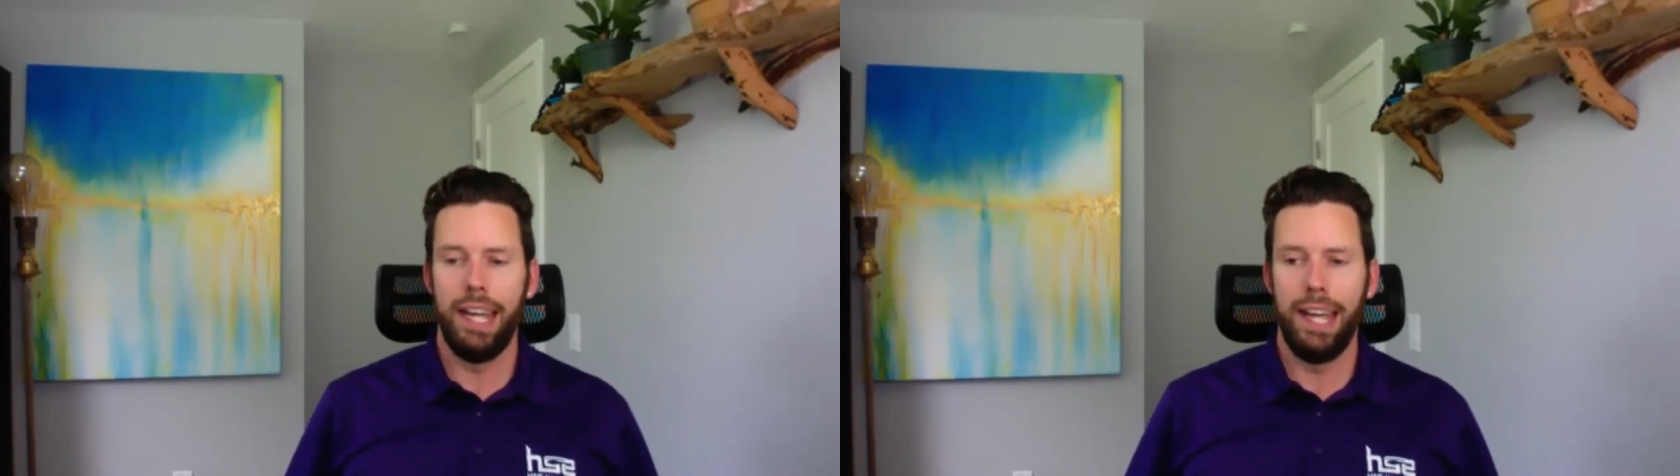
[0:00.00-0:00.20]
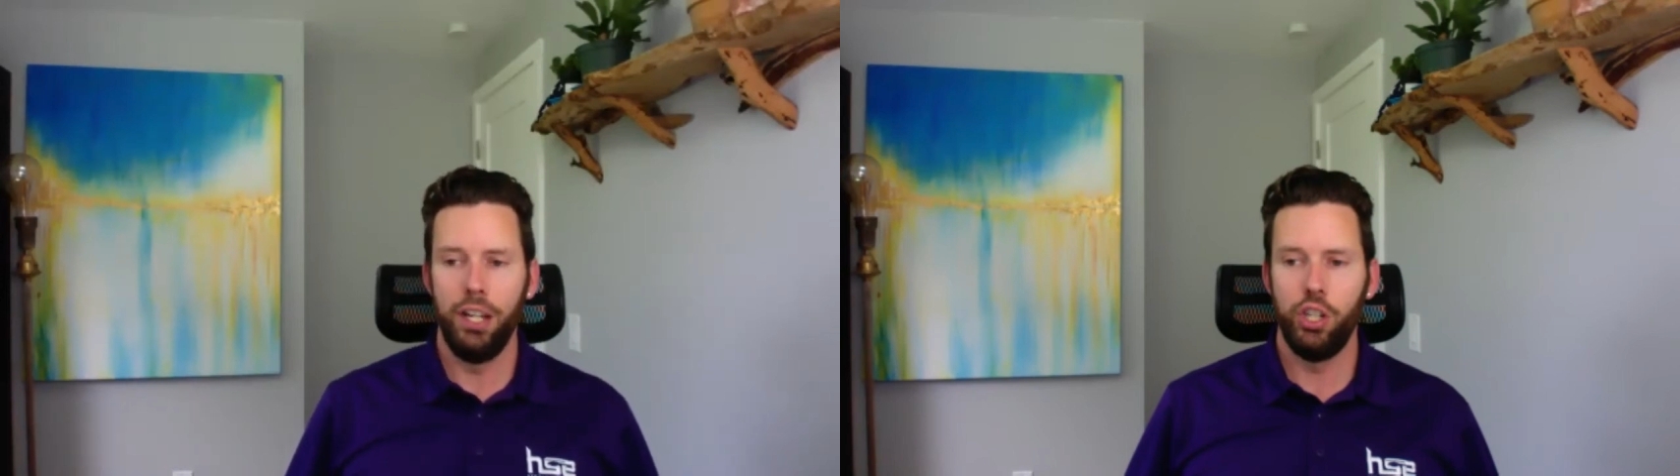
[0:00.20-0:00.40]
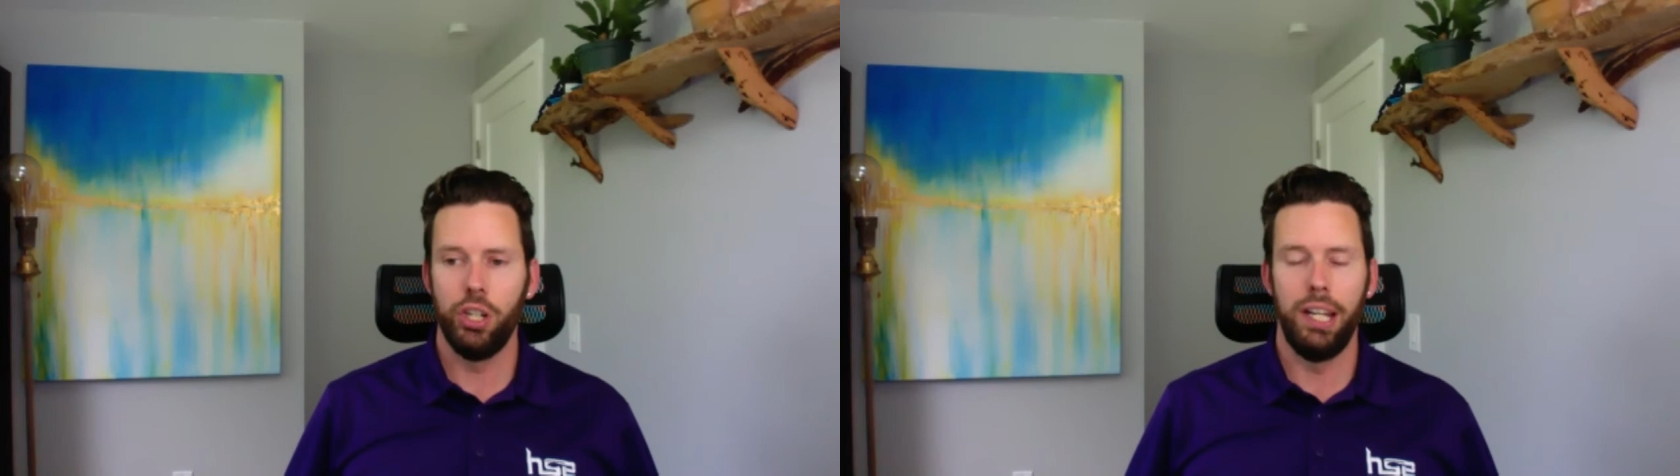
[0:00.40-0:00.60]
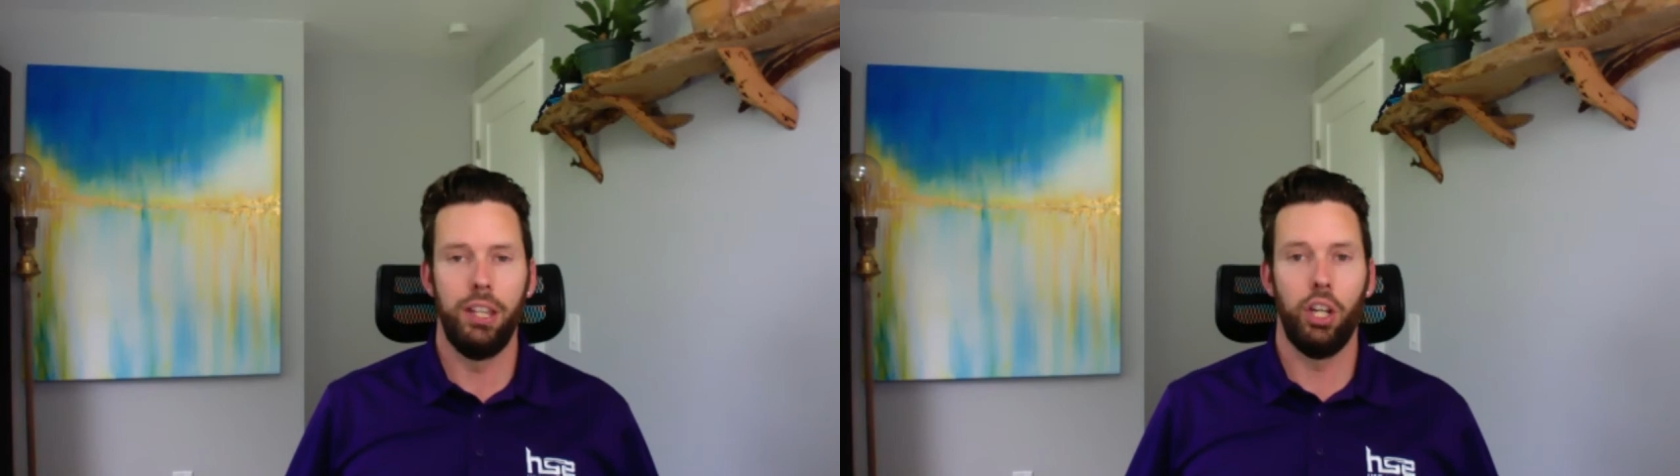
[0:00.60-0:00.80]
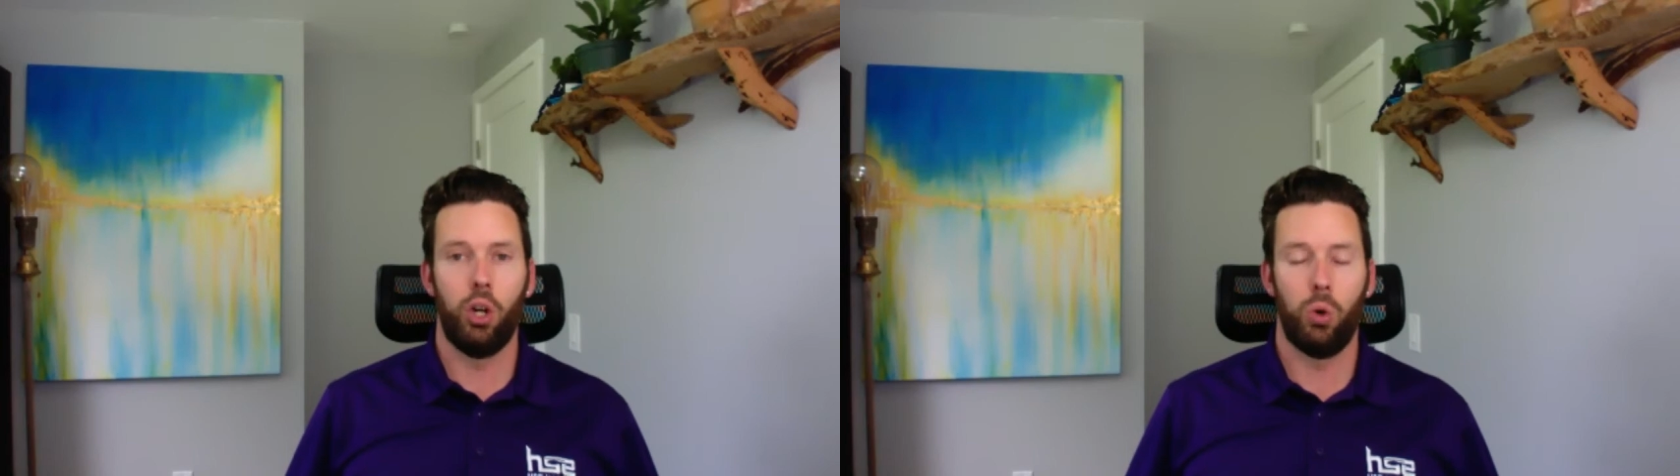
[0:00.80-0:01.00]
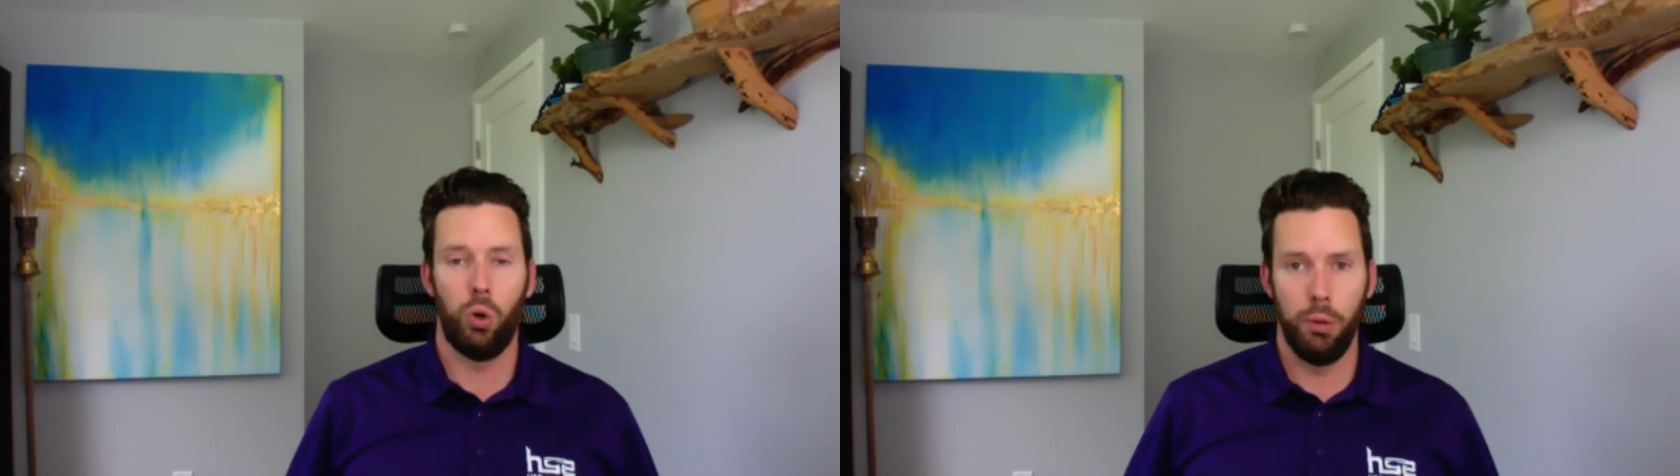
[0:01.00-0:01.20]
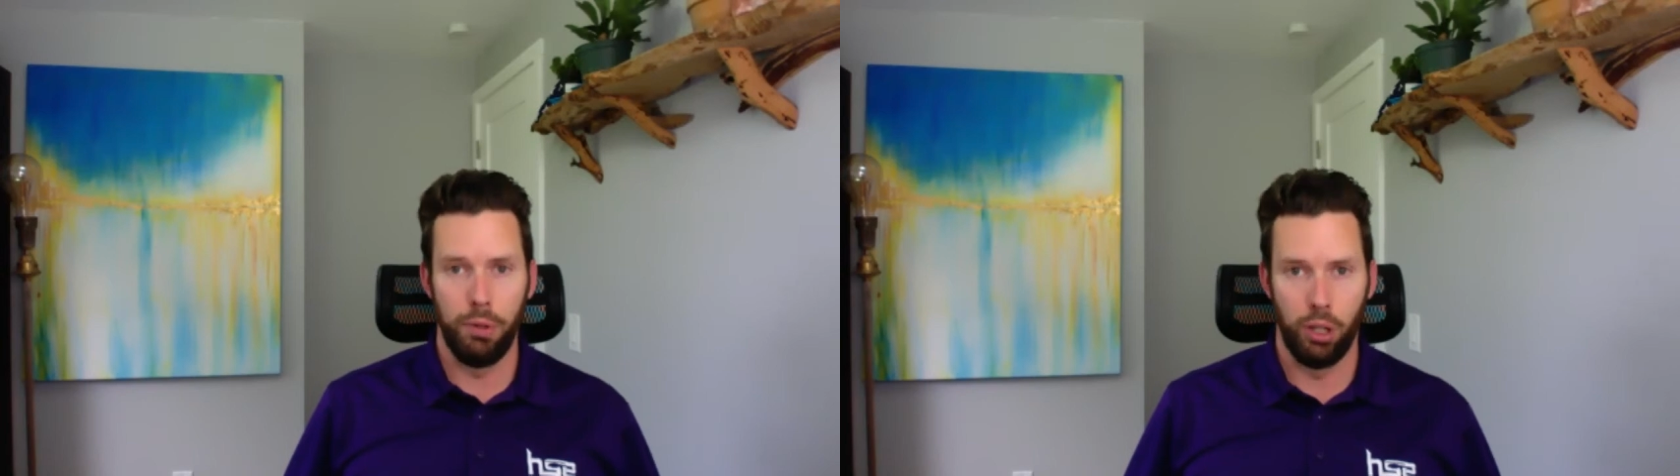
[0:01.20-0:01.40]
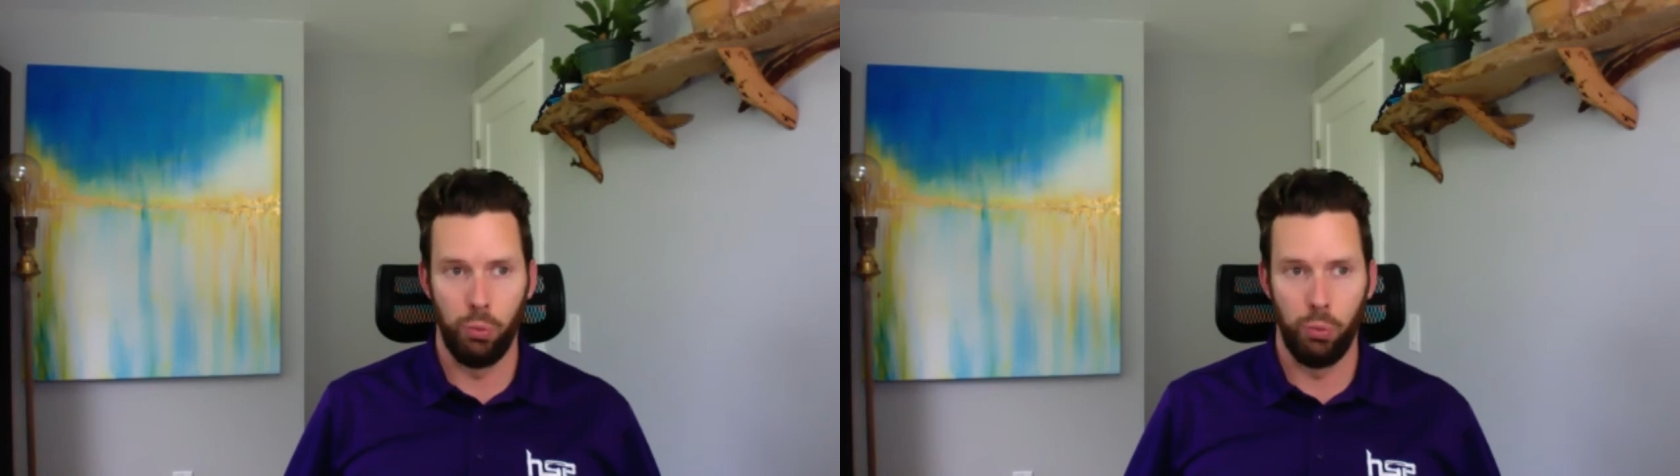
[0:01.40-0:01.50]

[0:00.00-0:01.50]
agent in the Caribbean.